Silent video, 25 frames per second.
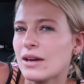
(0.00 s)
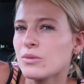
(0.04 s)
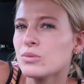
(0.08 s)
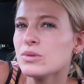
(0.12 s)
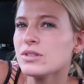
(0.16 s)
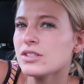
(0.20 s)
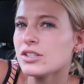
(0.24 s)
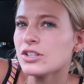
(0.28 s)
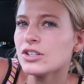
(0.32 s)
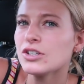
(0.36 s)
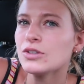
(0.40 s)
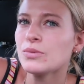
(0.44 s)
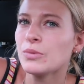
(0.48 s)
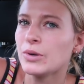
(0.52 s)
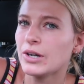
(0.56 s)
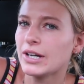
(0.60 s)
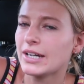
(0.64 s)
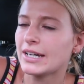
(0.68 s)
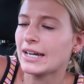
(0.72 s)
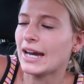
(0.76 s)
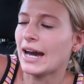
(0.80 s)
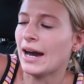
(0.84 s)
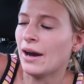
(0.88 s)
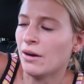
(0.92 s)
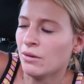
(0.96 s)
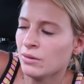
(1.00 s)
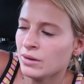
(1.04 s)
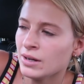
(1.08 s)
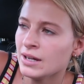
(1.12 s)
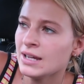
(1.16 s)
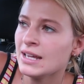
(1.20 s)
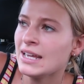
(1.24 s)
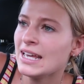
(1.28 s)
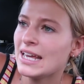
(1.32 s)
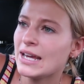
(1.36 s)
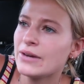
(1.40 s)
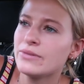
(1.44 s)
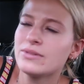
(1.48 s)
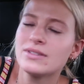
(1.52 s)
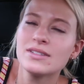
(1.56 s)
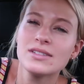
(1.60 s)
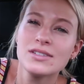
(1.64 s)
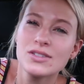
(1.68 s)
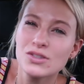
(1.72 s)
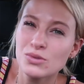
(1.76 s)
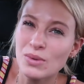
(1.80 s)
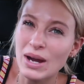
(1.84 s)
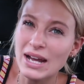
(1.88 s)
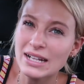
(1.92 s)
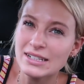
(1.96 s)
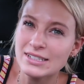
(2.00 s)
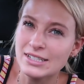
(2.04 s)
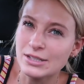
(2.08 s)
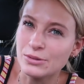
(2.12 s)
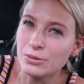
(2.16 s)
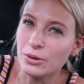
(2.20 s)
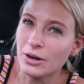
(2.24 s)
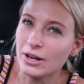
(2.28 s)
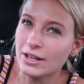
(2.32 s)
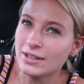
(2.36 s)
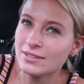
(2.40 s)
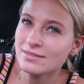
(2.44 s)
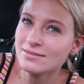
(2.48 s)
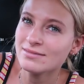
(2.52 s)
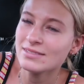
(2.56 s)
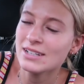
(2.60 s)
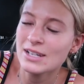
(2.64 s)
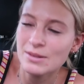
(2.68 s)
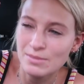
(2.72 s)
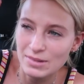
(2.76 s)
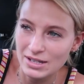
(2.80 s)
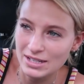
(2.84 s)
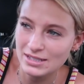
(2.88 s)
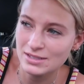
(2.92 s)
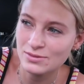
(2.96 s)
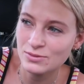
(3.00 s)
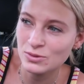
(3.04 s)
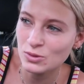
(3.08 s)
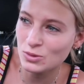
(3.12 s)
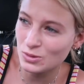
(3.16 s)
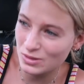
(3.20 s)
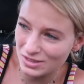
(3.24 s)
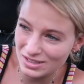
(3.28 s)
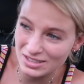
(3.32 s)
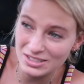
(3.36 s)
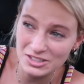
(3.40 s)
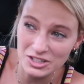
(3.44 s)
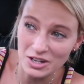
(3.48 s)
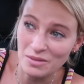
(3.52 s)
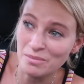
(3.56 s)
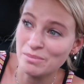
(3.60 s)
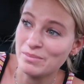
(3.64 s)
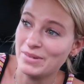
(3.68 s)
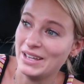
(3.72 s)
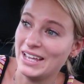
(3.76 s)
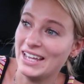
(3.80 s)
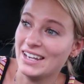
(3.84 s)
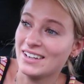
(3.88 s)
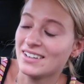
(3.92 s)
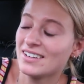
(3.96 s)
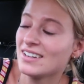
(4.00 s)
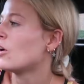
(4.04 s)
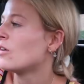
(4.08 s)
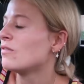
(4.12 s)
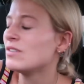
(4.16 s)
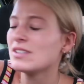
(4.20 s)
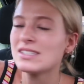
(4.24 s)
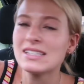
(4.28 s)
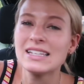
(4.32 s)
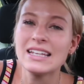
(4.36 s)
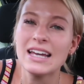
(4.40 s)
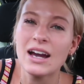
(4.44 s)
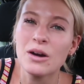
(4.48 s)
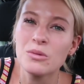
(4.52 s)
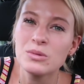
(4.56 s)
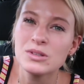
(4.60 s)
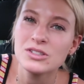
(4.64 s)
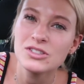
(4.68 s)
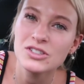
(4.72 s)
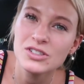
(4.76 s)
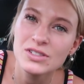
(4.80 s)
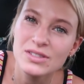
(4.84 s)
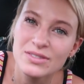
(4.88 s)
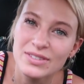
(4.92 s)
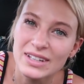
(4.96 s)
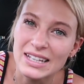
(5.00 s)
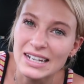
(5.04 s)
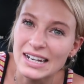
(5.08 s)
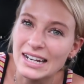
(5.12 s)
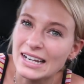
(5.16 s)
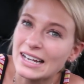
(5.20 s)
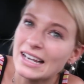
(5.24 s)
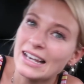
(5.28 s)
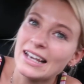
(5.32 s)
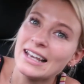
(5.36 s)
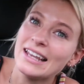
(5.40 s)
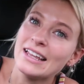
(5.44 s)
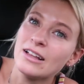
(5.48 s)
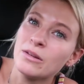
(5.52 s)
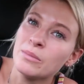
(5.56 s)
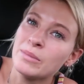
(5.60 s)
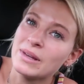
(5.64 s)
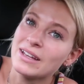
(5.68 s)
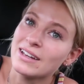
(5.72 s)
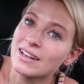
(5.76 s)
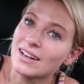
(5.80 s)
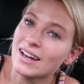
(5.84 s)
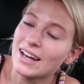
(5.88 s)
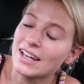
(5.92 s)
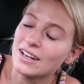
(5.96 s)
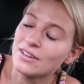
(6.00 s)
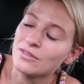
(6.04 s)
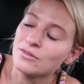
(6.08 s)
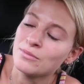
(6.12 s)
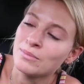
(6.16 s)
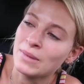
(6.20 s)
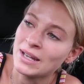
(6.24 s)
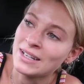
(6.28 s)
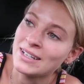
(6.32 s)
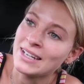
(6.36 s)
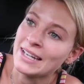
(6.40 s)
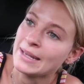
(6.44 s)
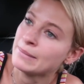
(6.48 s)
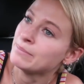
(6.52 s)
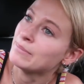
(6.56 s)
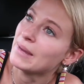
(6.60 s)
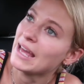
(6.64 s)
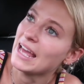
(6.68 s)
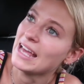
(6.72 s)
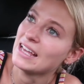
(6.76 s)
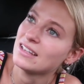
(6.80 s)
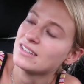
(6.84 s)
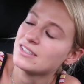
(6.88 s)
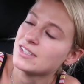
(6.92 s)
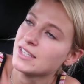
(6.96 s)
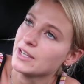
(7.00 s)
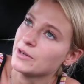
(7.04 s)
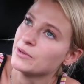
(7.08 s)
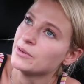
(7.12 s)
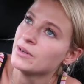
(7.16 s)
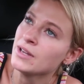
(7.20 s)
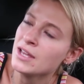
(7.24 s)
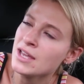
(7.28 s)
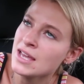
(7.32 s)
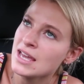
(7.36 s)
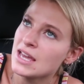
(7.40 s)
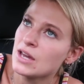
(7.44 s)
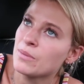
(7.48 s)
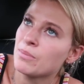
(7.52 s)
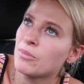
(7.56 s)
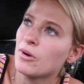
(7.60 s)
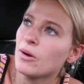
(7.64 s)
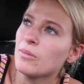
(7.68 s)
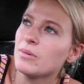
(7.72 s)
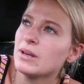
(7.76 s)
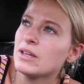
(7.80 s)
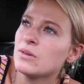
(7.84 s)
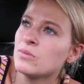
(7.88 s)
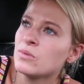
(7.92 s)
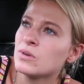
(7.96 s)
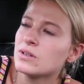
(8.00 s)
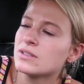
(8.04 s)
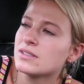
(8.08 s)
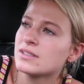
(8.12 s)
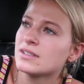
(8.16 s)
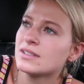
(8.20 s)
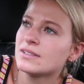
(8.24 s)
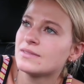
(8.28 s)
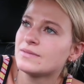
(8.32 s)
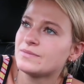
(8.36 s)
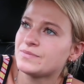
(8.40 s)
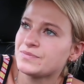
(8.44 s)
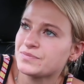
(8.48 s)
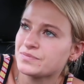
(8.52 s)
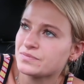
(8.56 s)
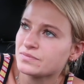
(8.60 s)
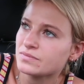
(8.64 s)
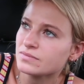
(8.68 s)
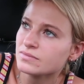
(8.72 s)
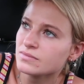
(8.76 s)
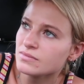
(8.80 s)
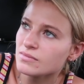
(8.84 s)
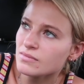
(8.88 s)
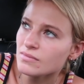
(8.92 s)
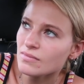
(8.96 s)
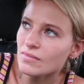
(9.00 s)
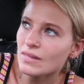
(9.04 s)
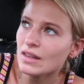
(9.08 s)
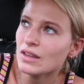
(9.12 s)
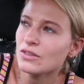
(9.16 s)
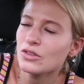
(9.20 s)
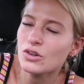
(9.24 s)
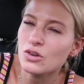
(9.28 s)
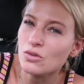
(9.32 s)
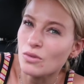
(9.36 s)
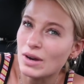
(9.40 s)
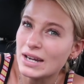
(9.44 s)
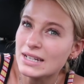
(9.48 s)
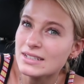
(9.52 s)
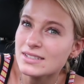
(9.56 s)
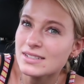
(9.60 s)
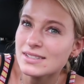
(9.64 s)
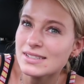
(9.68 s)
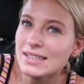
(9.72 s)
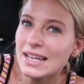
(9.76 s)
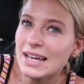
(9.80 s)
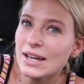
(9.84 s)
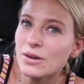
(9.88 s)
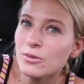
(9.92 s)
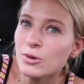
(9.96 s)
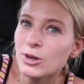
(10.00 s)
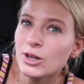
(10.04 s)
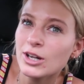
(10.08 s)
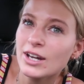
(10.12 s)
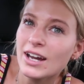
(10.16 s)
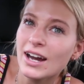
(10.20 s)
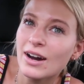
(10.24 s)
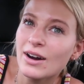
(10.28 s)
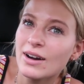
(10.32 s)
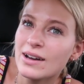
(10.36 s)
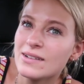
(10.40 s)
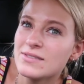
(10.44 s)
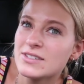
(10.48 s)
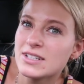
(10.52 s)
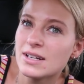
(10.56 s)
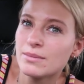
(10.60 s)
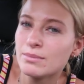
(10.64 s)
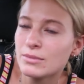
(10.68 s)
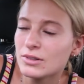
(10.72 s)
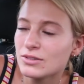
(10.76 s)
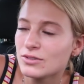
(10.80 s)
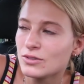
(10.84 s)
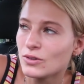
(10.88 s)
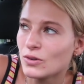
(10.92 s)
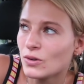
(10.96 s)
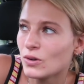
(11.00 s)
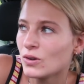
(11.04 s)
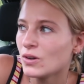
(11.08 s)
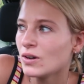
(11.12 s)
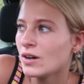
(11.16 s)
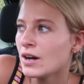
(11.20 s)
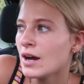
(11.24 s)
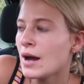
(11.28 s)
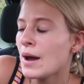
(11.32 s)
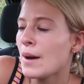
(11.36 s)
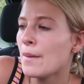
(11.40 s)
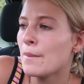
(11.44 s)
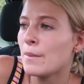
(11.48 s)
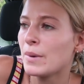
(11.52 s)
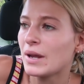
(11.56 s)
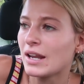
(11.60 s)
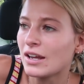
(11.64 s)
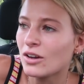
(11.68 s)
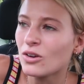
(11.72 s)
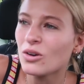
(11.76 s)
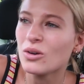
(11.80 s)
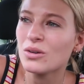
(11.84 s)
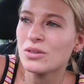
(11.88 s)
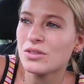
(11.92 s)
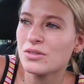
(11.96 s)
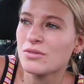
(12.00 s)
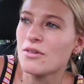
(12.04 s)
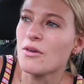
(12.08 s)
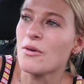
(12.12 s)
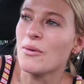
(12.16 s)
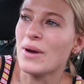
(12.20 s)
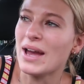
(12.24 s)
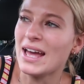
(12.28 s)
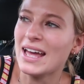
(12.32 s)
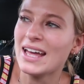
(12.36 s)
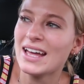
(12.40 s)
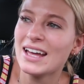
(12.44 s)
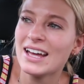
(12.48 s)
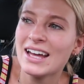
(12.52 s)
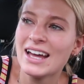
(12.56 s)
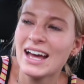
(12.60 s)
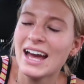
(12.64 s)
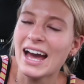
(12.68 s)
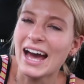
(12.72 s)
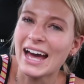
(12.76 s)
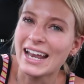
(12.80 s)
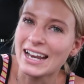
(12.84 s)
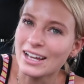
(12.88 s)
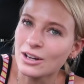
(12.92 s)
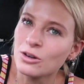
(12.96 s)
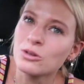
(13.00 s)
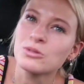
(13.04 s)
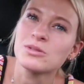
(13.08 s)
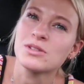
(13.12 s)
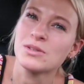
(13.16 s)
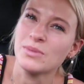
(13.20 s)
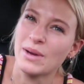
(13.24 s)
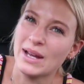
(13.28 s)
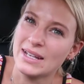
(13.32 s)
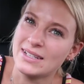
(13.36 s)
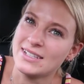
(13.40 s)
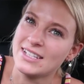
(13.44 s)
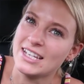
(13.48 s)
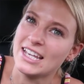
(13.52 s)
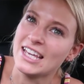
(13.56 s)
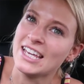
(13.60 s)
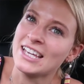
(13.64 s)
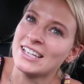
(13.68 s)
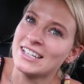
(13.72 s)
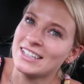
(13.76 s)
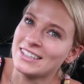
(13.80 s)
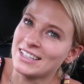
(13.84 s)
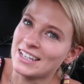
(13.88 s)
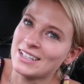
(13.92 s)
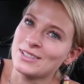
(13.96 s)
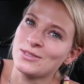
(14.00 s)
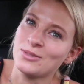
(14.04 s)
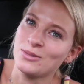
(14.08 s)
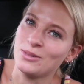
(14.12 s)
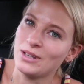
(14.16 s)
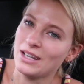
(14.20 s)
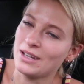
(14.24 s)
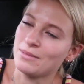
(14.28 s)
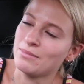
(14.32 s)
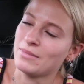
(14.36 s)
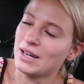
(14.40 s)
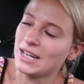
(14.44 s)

was a good workout. It was a sweaty one because of all the jumping. But obviously, I was just feeling a little bit kind of Monday mess, so it probably wasn't the greatest leg workout I've done before, but I got through it and I got sweaty, and that's all I